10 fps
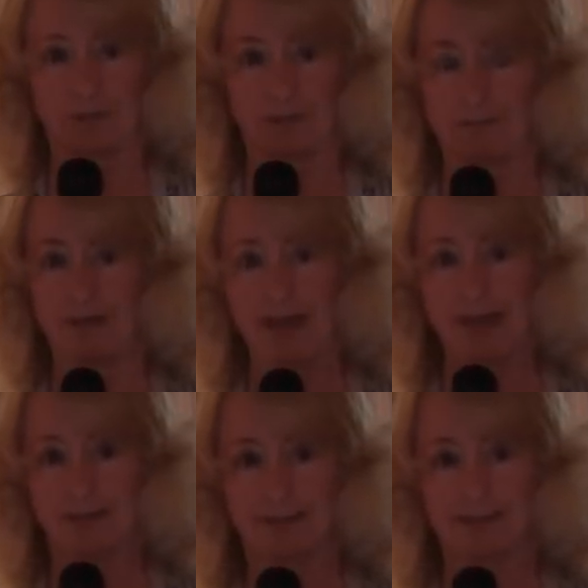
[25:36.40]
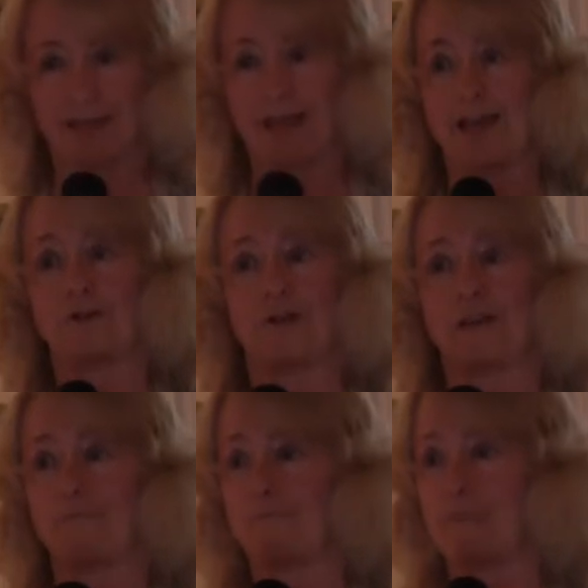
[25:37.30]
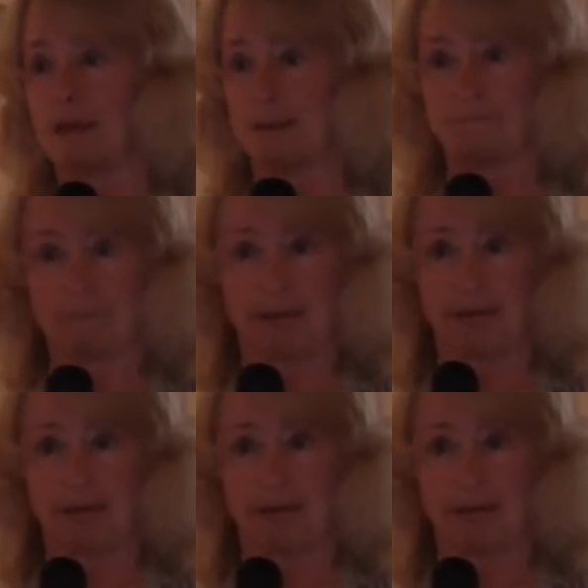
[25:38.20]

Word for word: in the past and could have many, many